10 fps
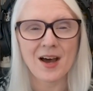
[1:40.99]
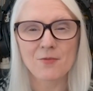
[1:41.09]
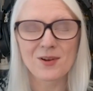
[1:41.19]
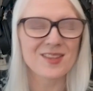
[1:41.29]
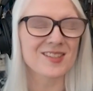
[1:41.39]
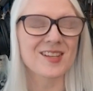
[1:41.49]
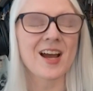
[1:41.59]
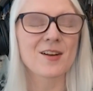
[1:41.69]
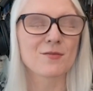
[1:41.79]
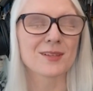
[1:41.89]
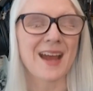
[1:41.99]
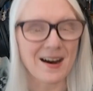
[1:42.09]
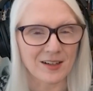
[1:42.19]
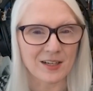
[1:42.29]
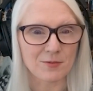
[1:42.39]
with a side of
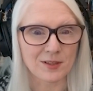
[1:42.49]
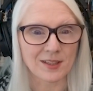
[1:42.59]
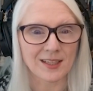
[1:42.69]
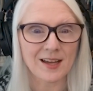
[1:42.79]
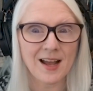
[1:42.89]
reality, really.